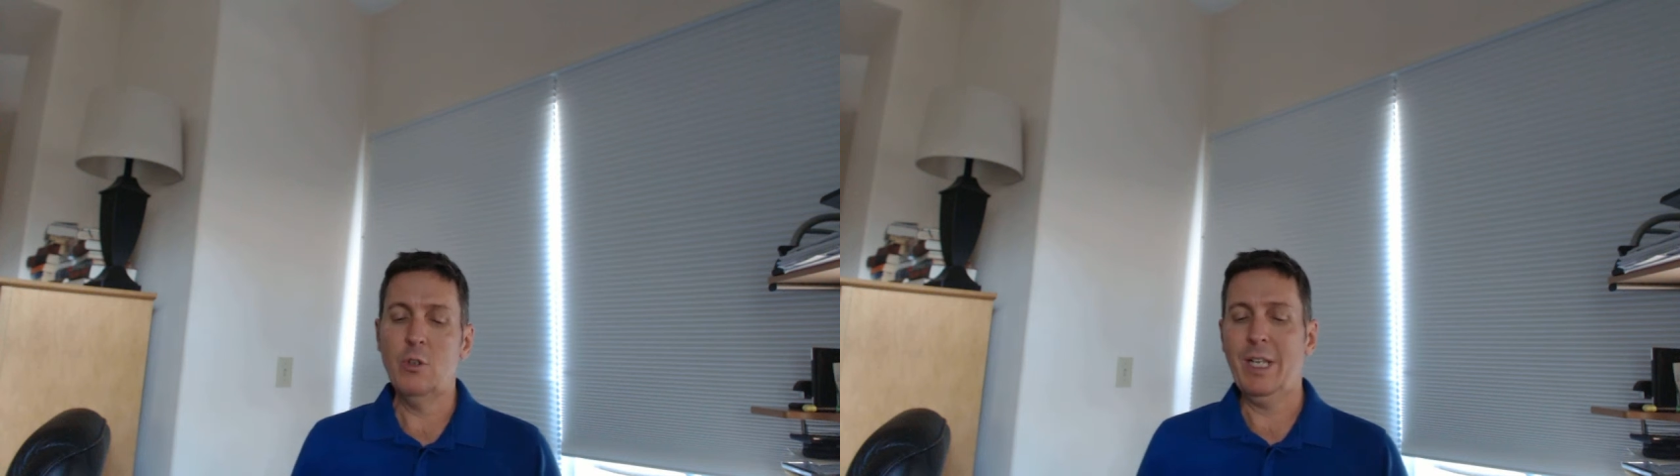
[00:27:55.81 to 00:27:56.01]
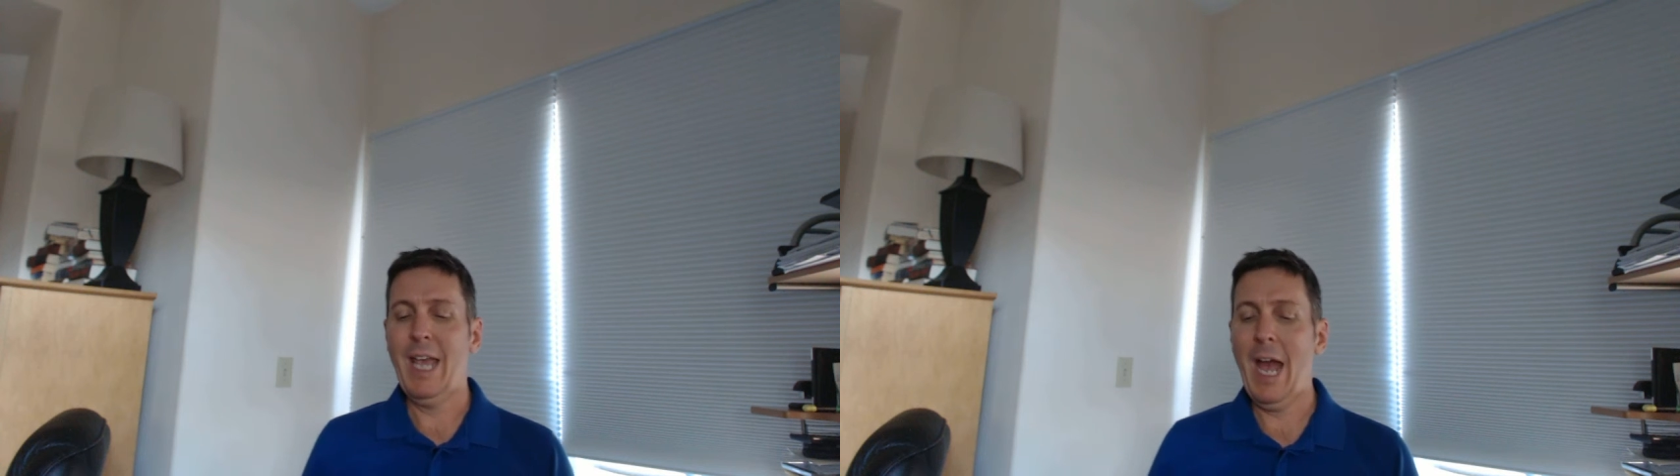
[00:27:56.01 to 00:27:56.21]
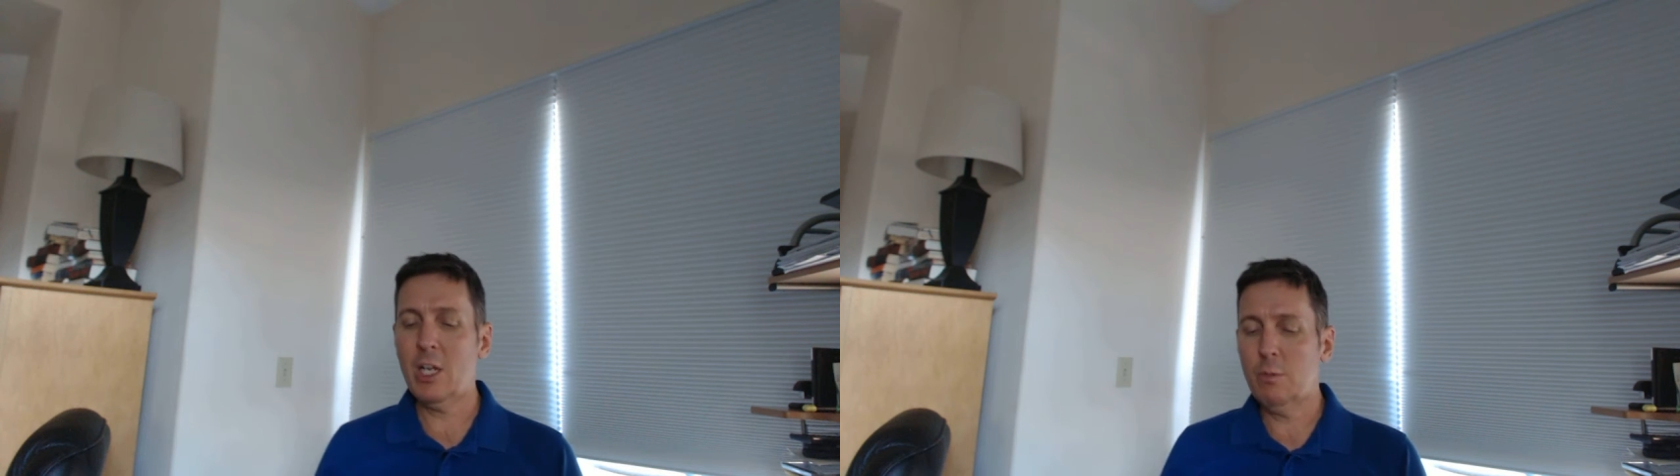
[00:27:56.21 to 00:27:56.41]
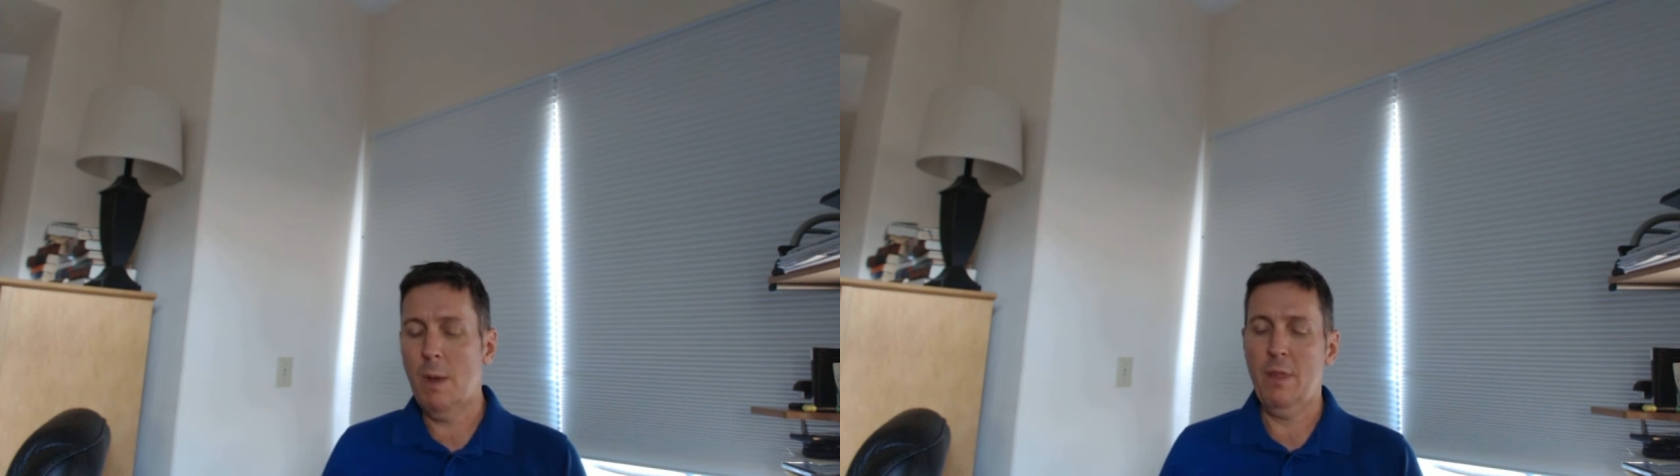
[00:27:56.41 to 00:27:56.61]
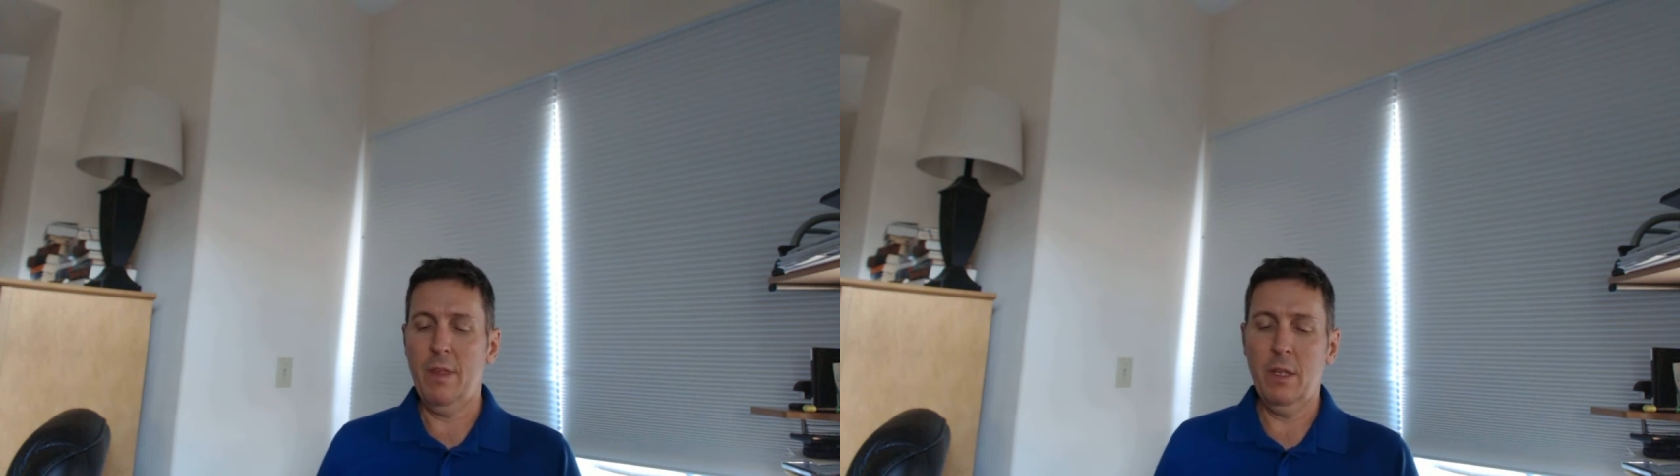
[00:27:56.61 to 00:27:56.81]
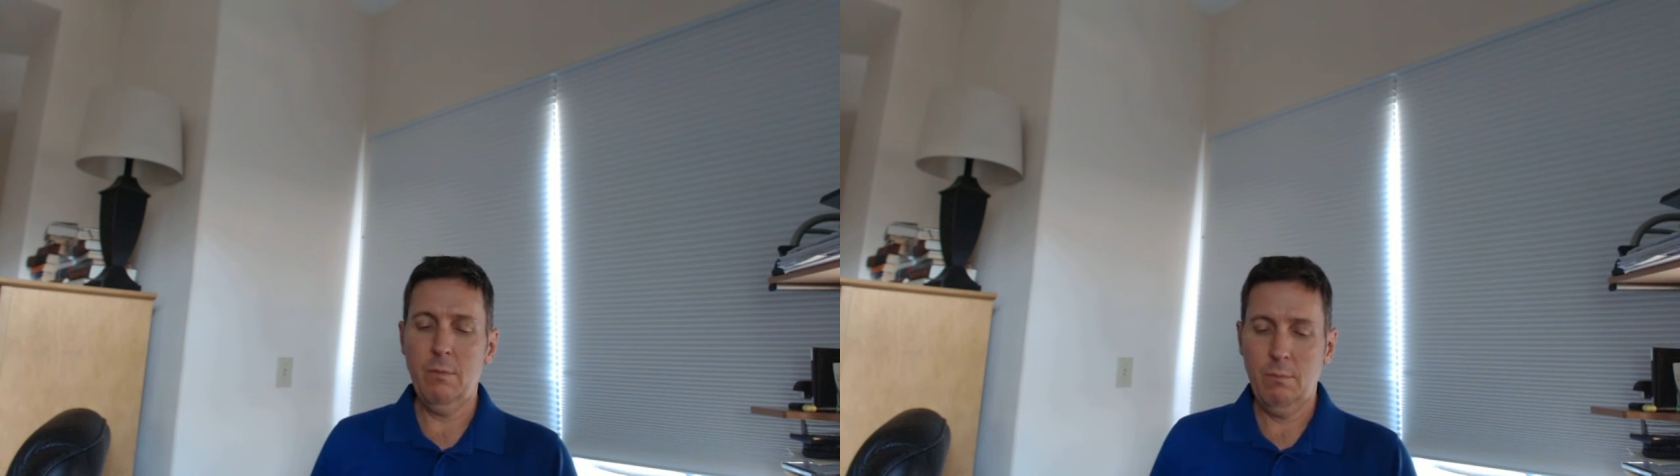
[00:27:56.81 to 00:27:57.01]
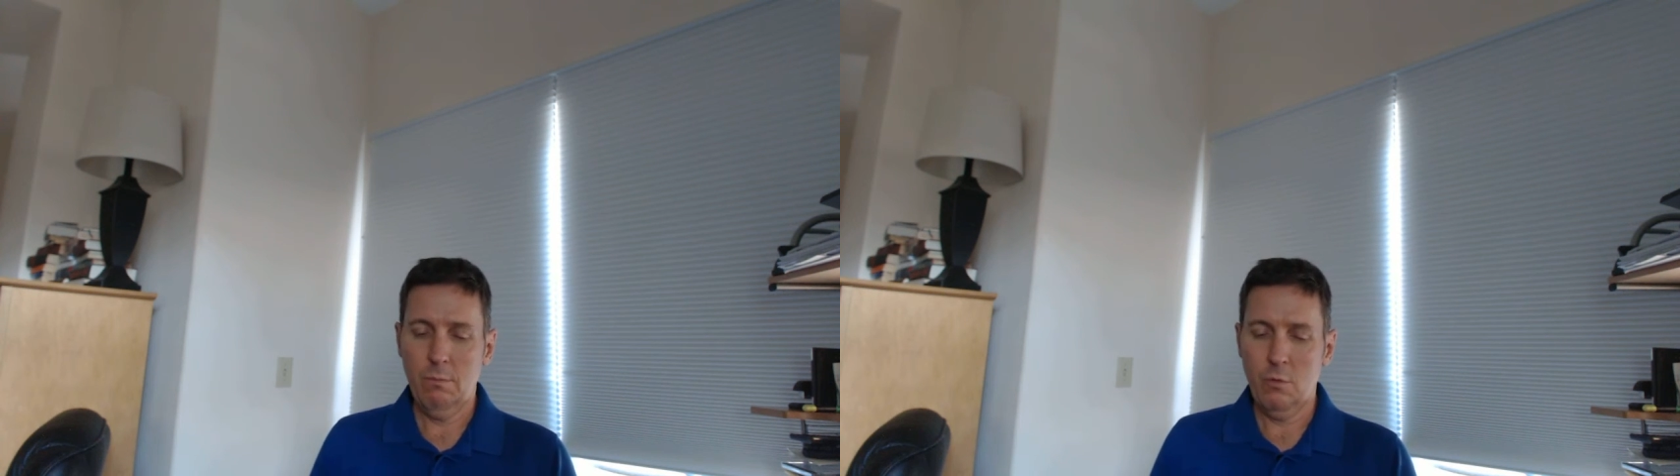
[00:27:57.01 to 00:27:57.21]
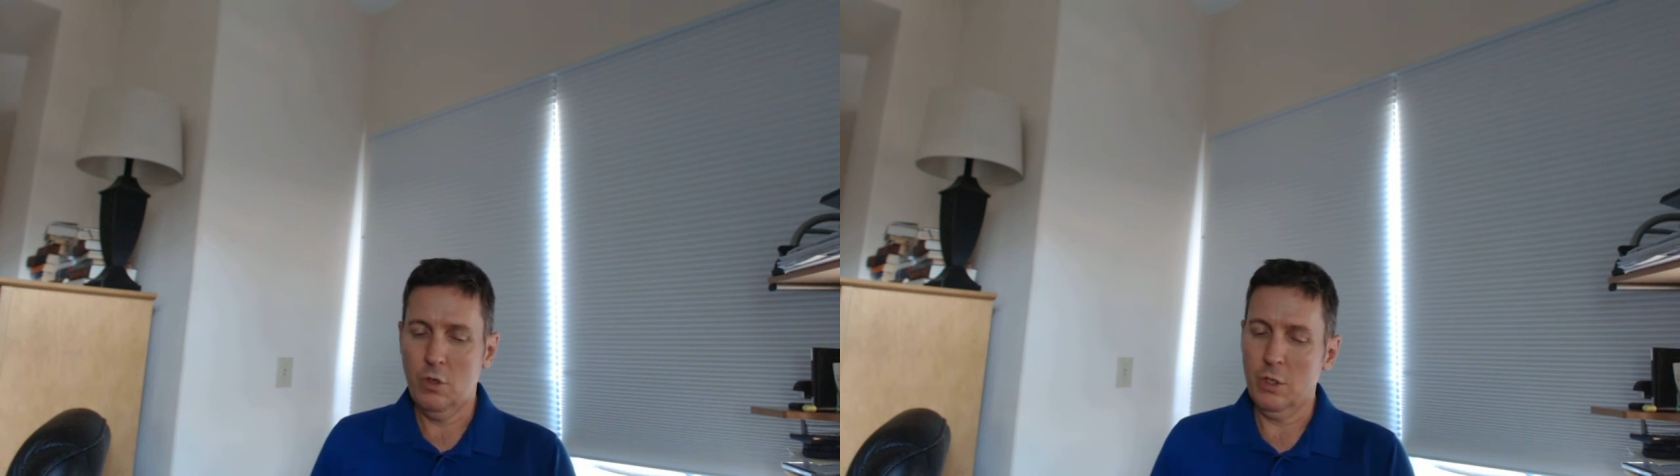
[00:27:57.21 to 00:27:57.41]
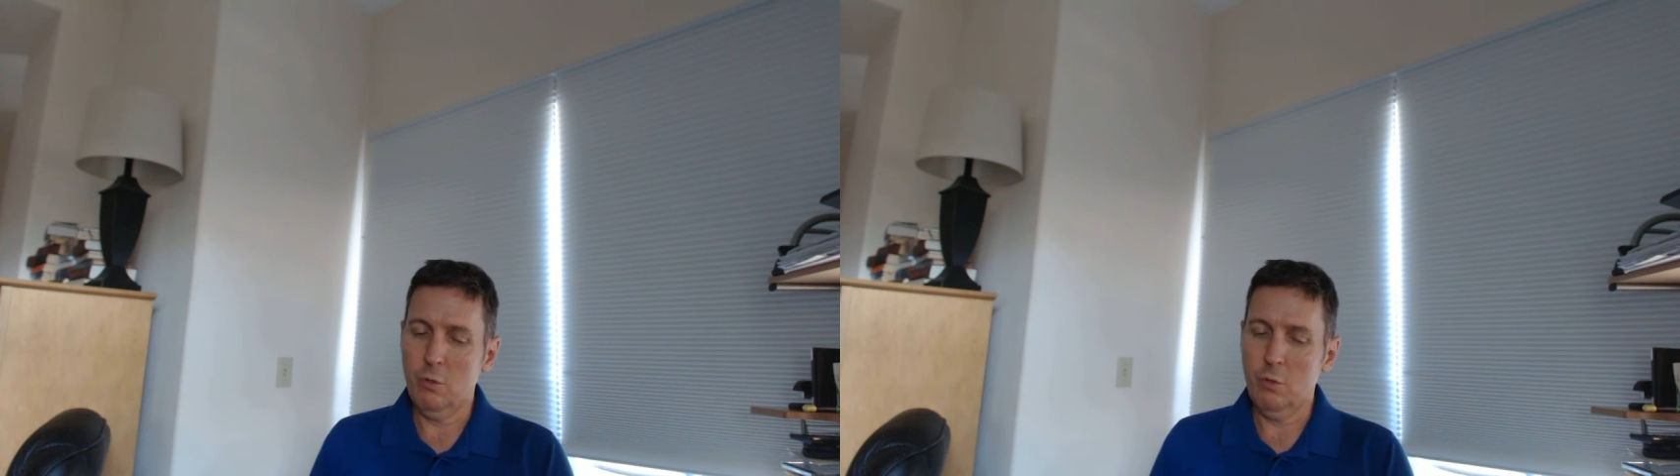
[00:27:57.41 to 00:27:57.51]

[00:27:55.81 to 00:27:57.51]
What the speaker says: under the cash method,